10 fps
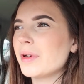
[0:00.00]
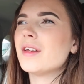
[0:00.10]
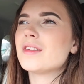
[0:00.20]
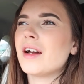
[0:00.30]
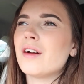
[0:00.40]

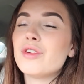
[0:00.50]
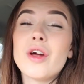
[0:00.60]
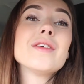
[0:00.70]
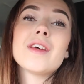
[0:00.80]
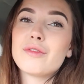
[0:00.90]
because I have
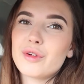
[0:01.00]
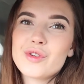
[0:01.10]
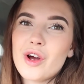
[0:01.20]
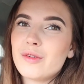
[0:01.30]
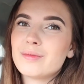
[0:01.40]
no
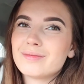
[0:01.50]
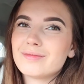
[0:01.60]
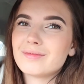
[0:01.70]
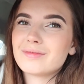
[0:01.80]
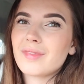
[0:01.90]
self-control.
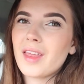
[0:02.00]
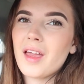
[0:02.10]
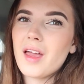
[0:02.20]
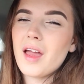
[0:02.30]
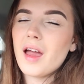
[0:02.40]

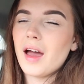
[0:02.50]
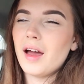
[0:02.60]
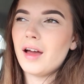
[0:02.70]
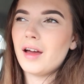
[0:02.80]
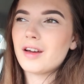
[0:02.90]

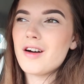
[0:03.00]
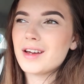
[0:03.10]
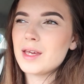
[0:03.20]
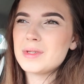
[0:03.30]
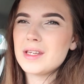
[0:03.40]
I can't
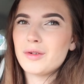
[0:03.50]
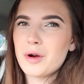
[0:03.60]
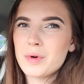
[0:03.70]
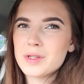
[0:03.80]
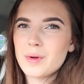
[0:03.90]
keep
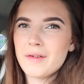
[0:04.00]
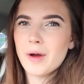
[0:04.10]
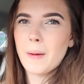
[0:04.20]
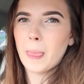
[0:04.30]
secret whatsoever.